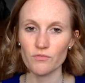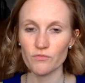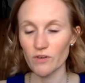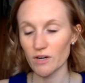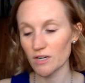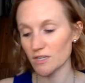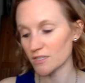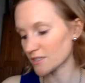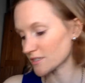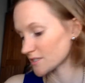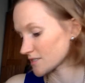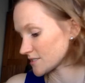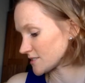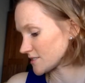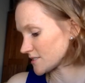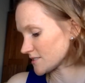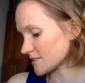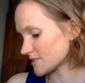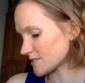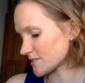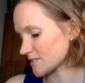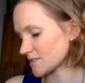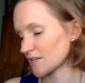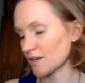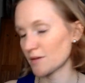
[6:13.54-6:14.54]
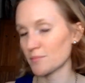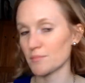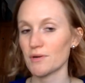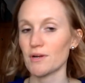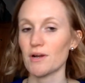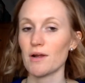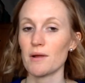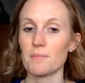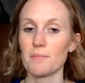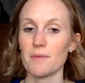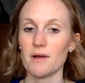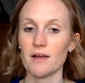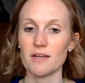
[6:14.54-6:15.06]
Further into the
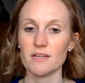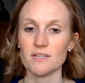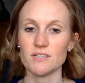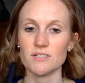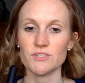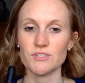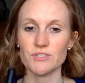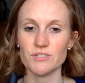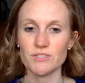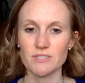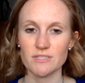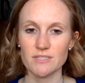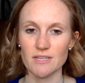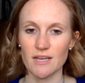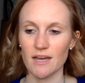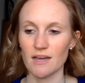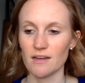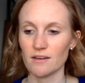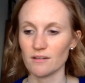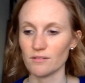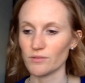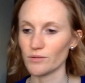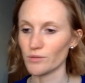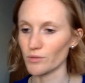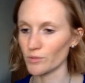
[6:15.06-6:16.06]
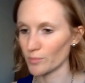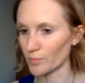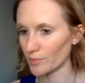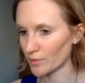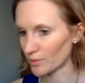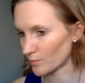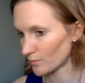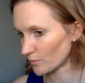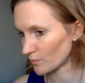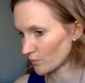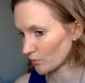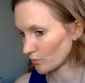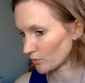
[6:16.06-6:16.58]
summer, I might just add a little
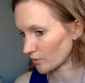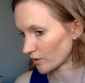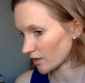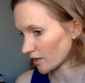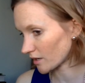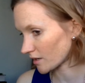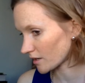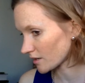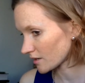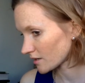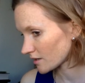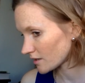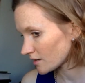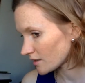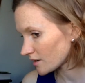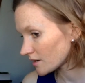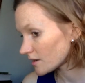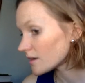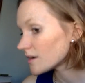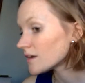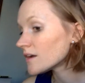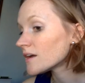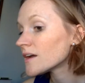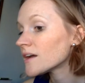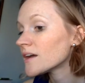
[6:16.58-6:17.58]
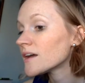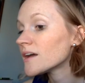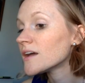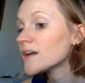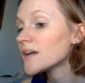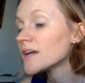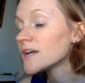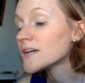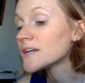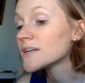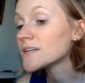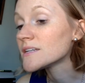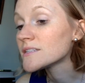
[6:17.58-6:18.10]
bit more
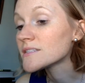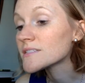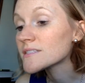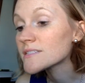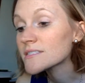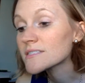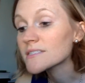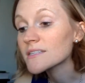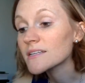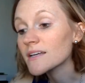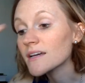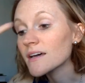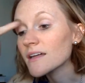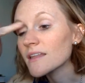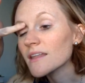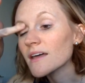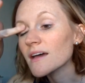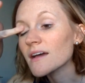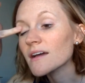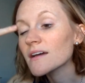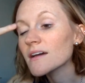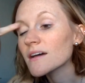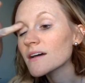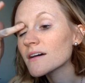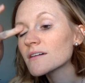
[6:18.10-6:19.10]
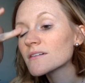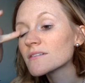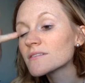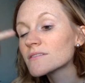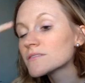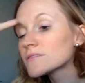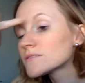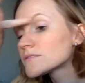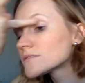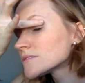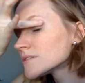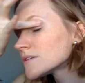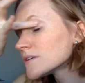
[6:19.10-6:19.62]
and see how that
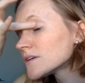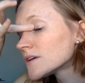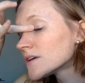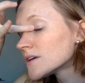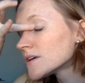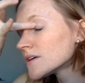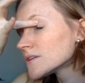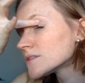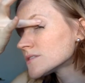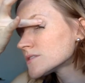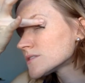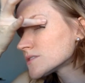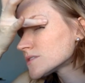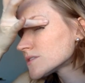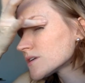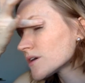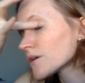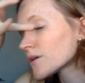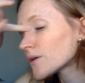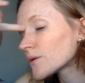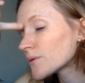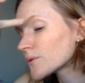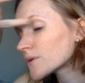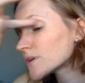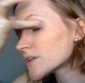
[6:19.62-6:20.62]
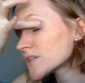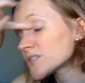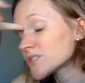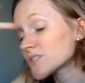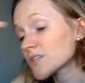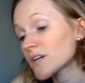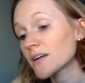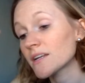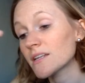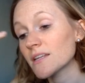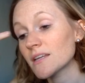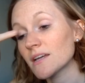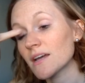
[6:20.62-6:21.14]
goes. So I want to
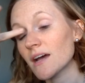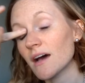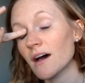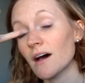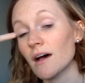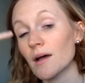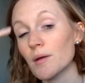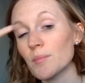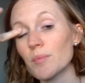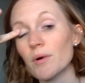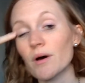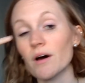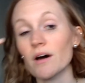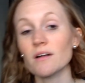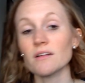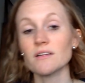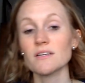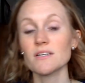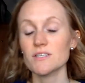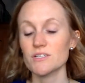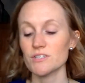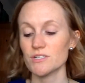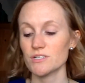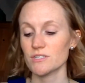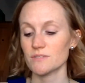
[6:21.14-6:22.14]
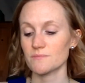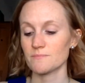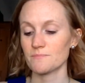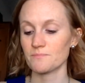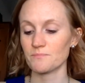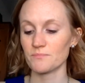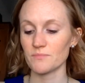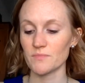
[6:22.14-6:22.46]
try the eye polish.